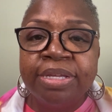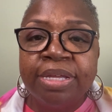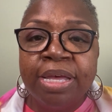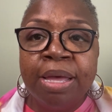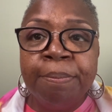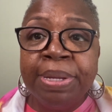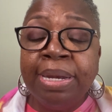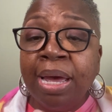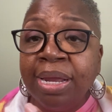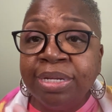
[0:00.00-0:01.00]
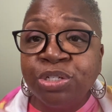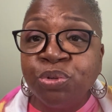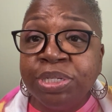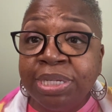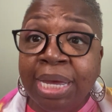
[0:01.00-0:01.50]
But not as
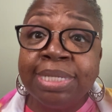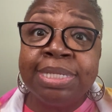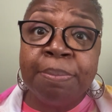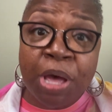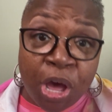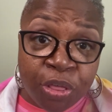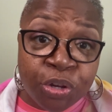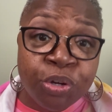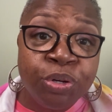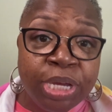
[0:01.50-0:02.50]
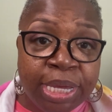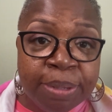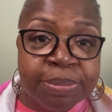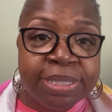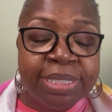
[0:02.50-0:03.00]
greasy as some other
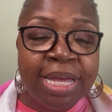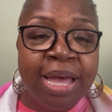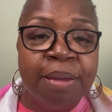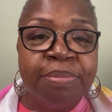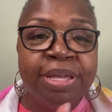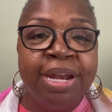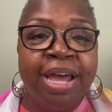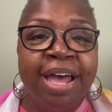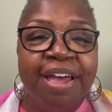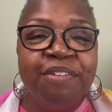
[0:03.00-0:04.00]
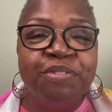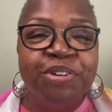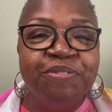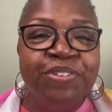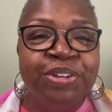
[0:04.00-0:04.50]
creams that I've
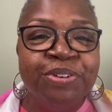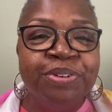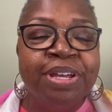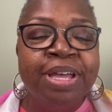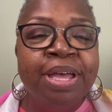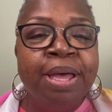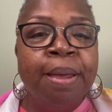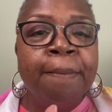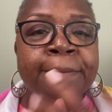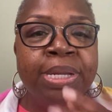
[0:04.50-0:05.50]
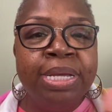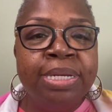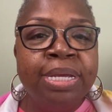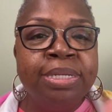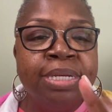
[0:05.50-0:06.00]
reviewed. But
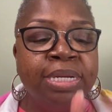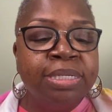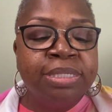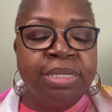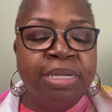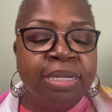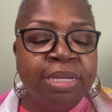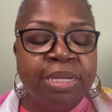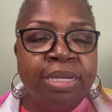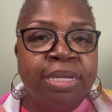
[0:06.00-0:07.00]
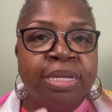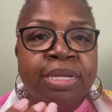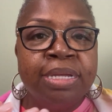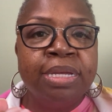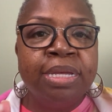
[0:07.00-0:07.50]
it is
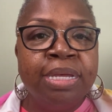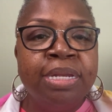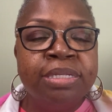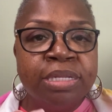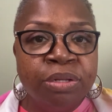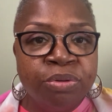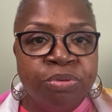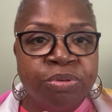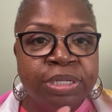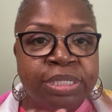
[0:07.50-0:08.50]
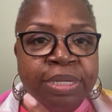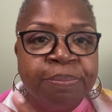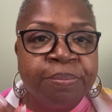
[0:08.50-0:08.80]
a little greasy.